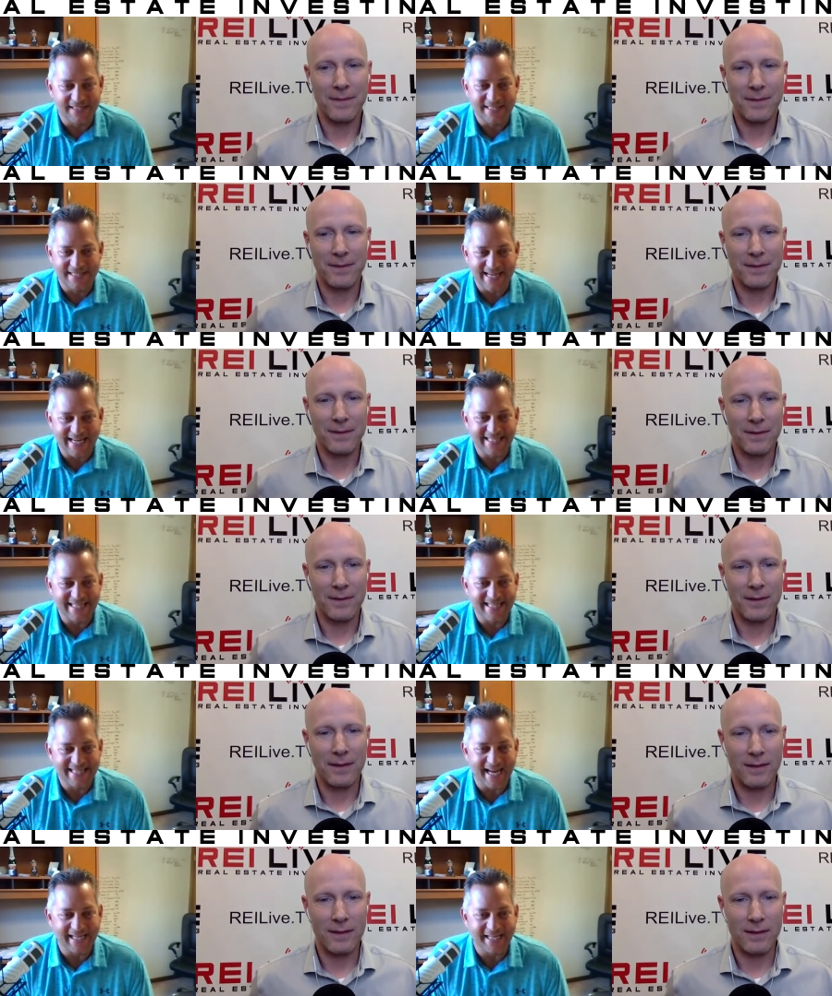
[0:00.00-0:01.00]

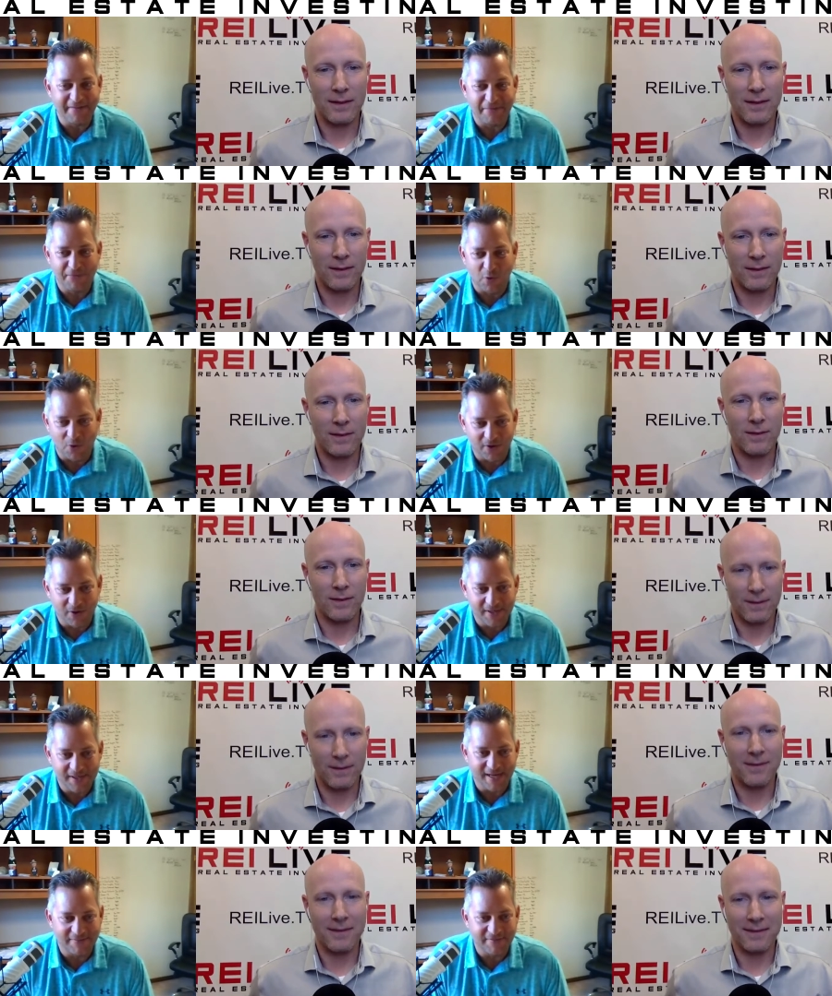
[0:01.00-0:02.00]
Speaker 1: 1994.
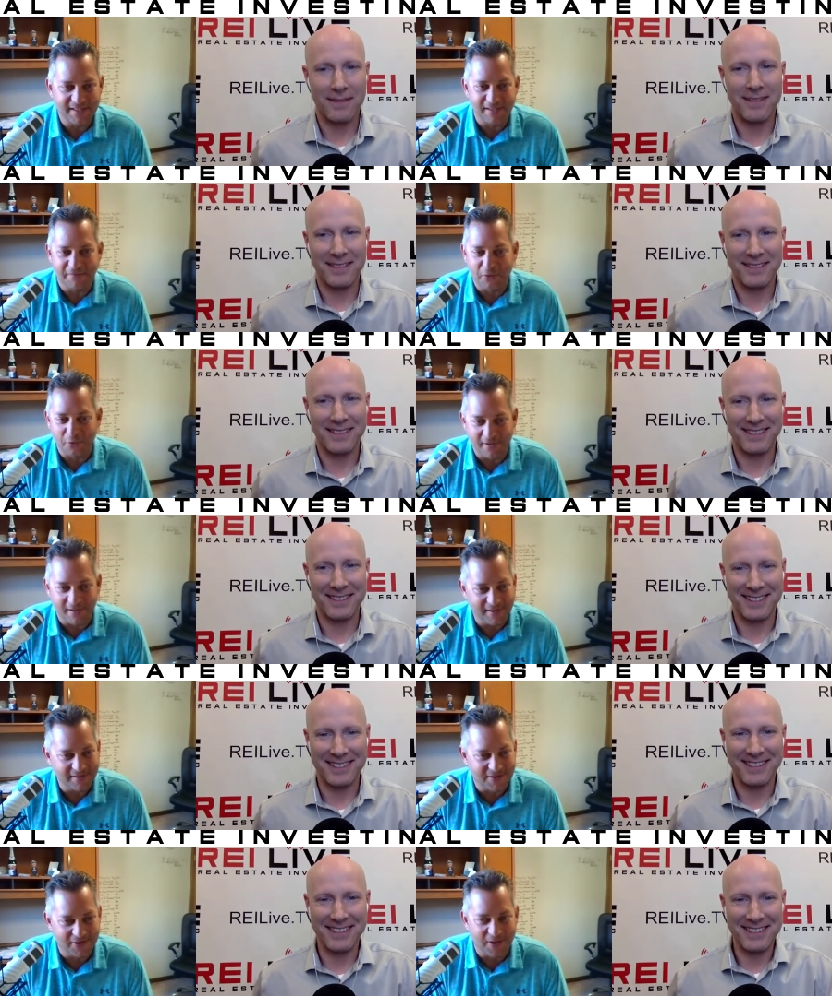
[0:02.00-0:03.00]
I've seen a few things,
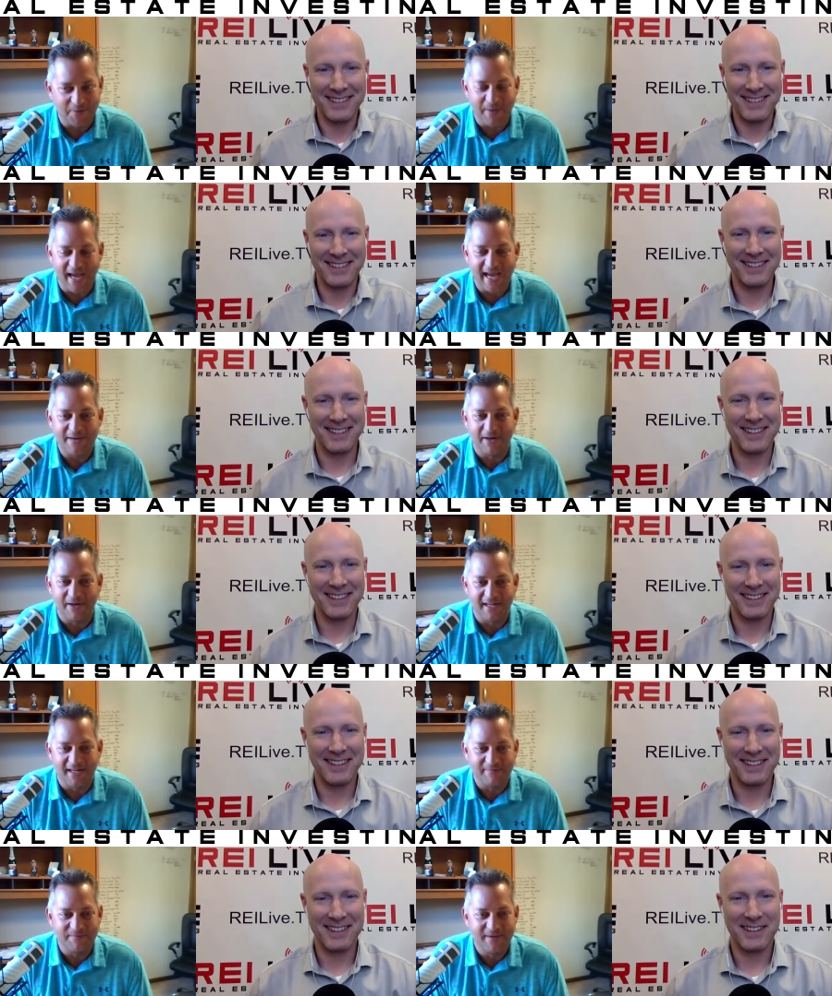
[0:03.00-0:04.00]
good and bad, but
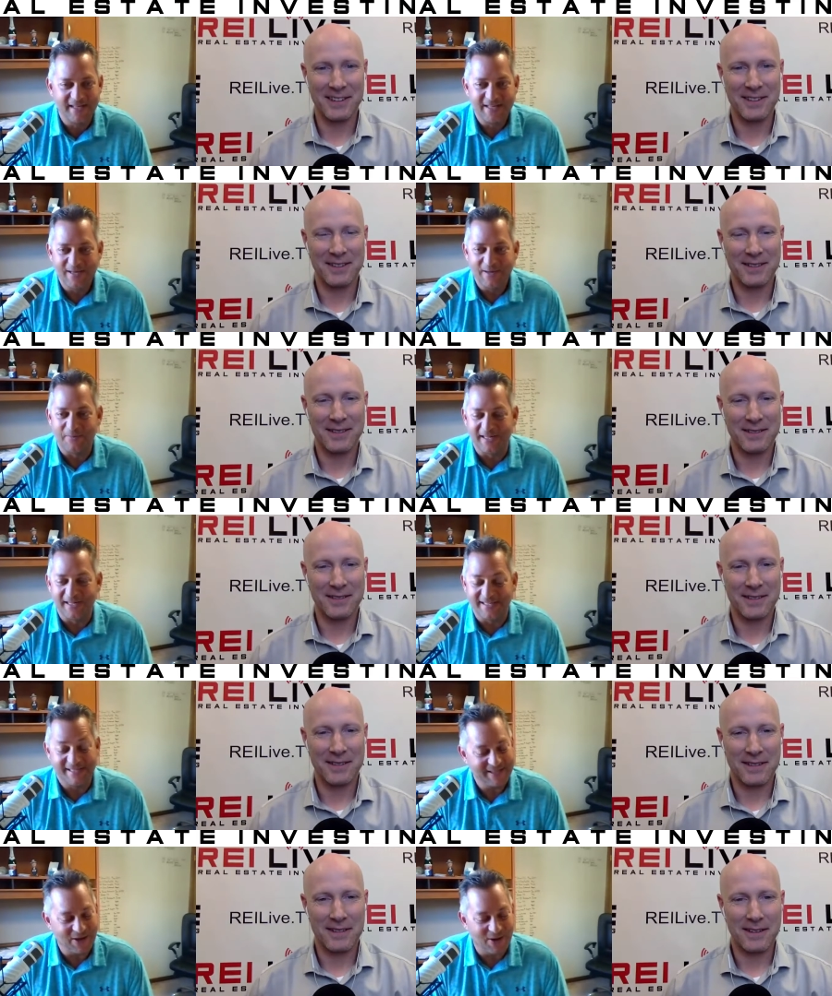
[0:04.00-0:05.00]
um, but
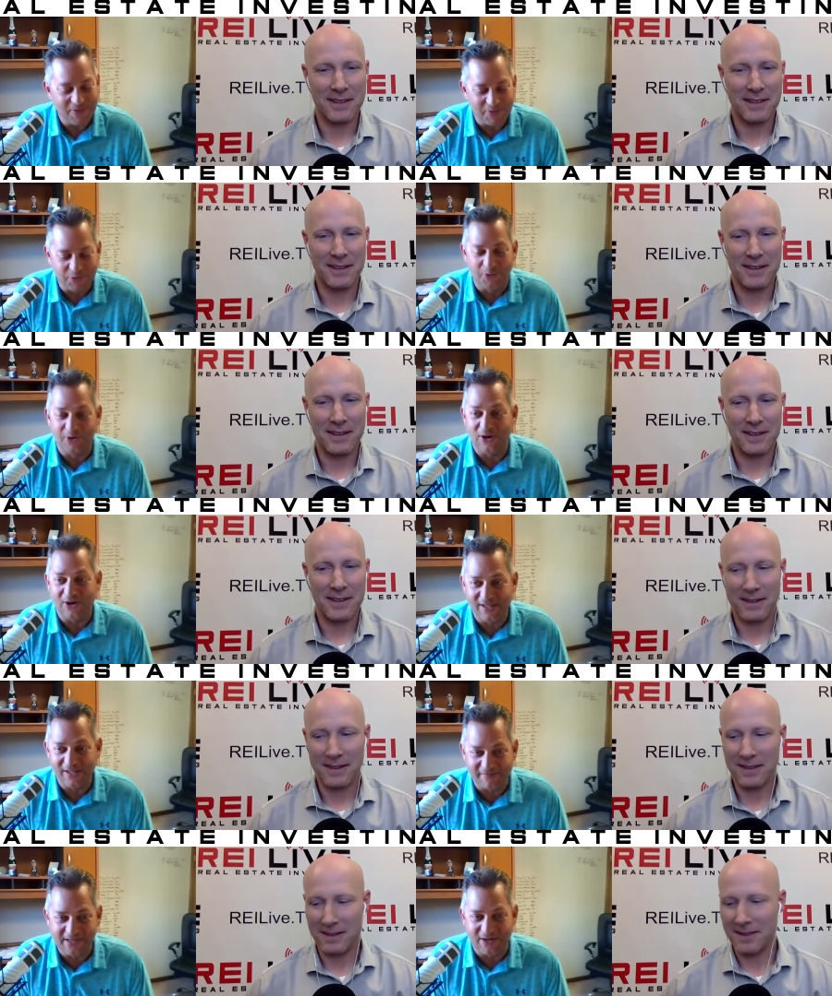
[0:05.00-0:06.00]
through it all,
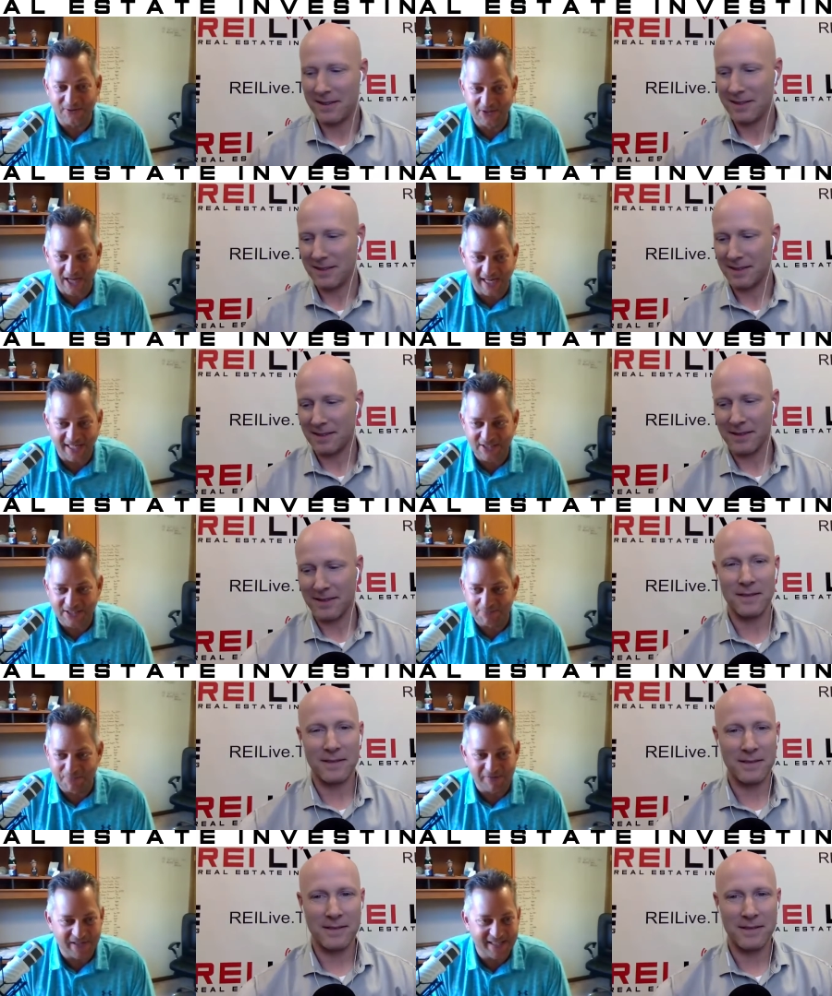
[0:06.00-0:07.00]
I've you know changed,
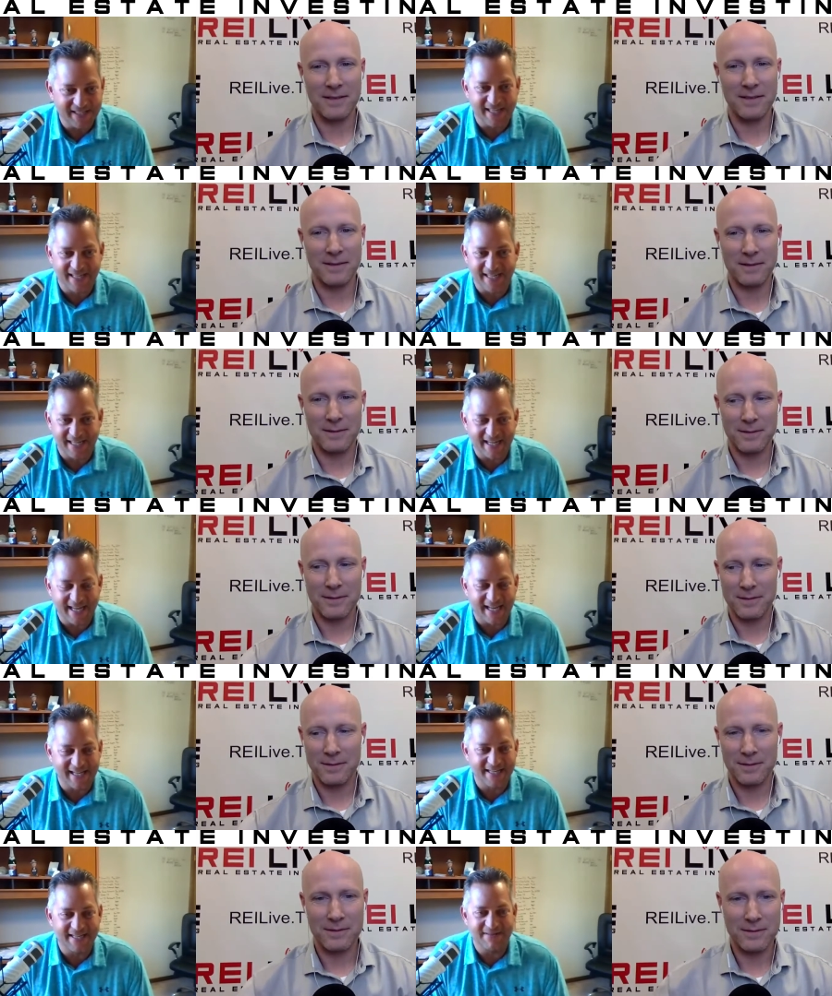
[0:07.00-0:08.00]
pivoted, and uh,
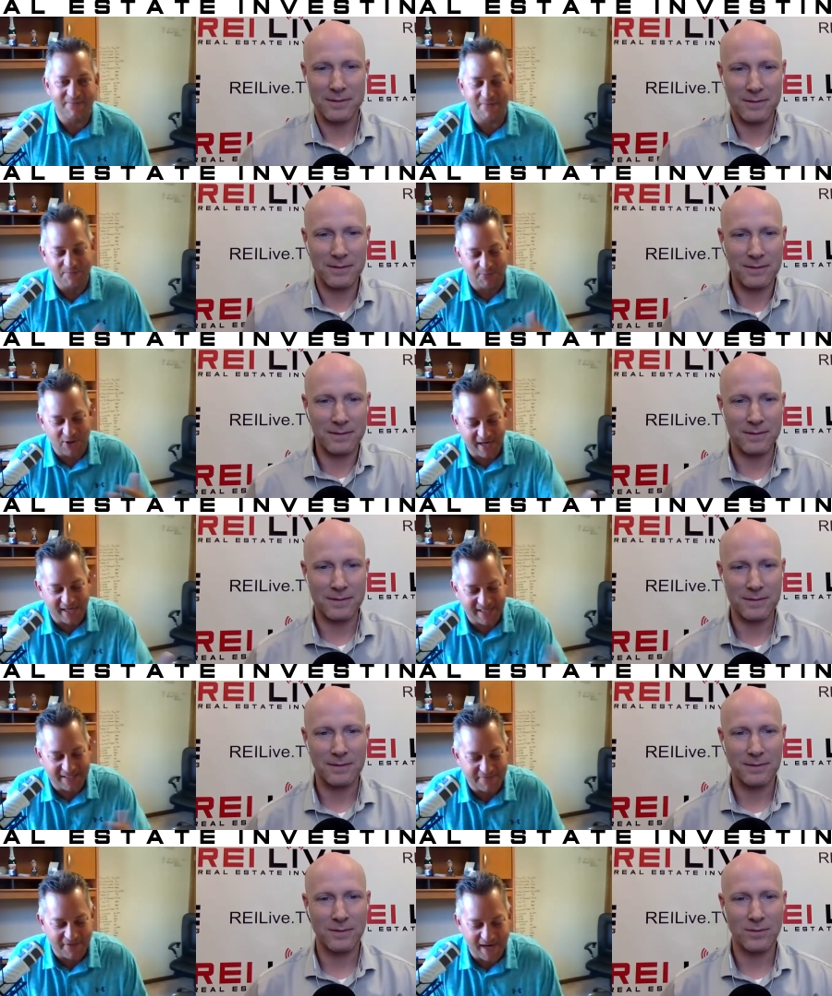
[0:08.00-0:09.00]
and Brian has
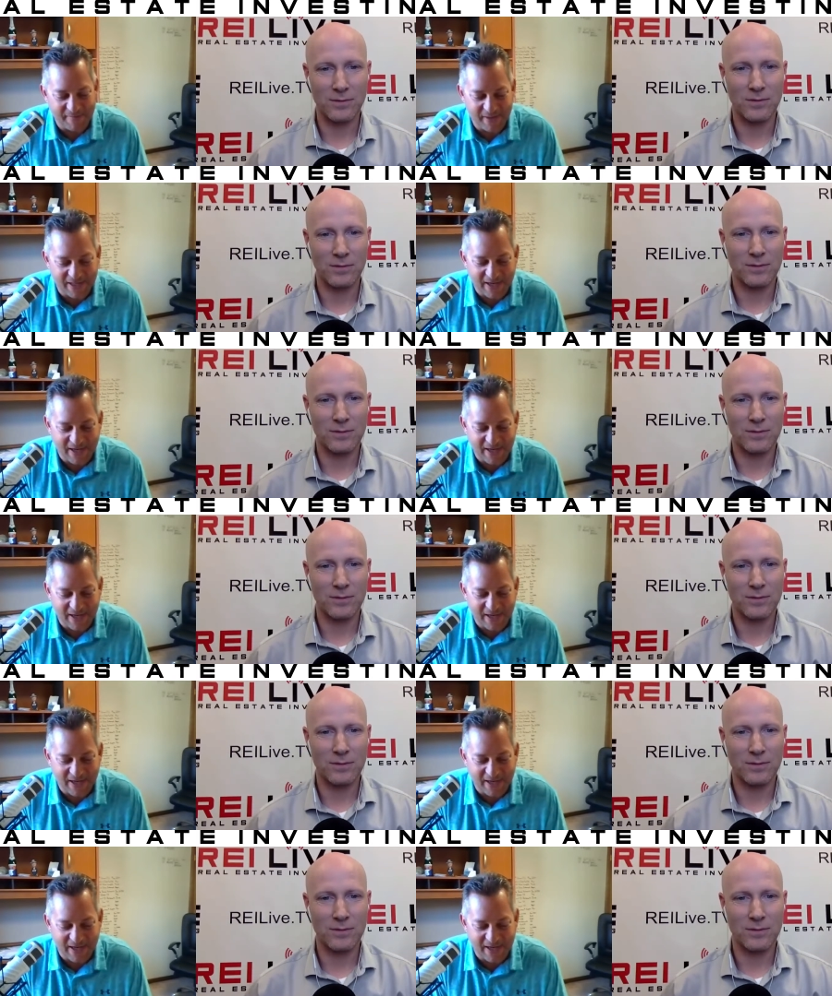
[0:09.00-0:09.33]
invited me to come